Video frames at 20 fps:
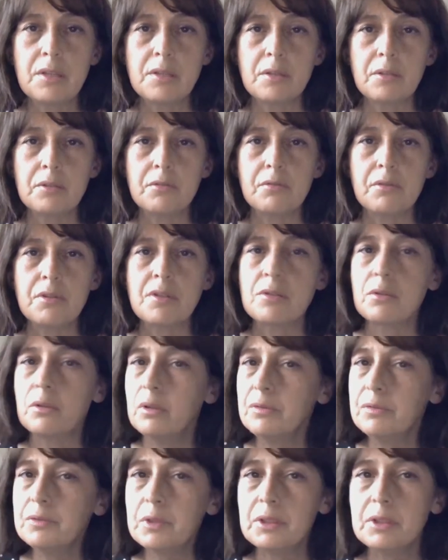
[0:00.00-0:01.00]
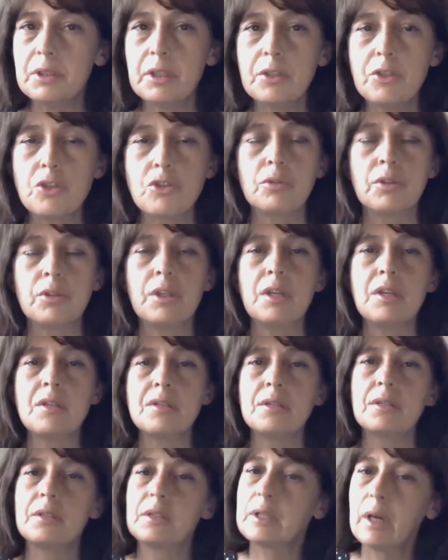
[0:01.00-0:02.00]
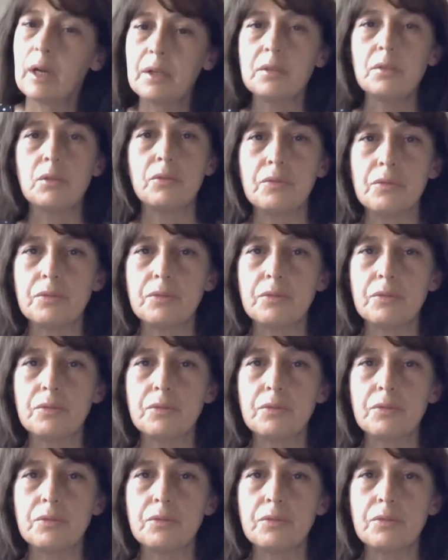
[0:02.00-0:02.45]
is not resolved, and actually is it kind